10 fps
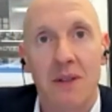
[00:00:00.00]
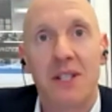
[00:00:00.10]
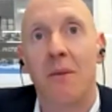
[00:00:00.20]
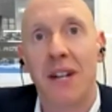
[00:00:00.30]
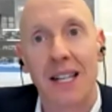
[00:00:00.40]
that
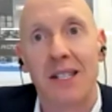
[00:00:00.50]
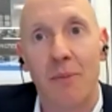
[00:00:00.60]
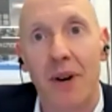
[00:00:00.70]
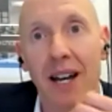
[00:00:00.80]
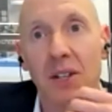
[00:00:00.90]
someone has to
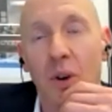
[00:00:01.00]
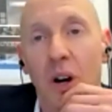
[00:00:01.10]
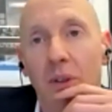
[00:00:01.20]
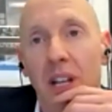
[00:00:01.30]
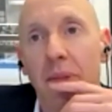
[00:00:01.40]
pay as
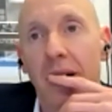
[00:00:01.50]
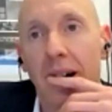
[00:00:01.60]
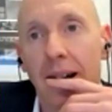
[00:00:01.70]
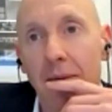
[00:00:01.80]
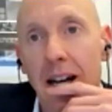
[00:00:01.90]
well when they
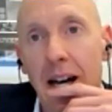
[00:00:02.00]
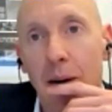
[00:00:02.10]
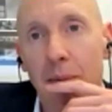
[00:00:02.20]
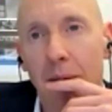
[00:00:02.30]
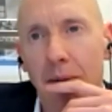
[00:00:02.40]
buy
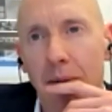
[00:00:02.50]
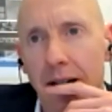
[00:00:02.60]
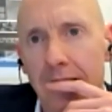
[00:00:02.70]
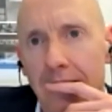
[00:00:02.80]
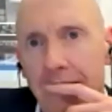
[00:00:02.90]
a public
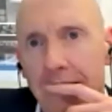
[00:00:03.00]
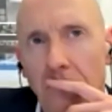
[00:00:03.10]
market.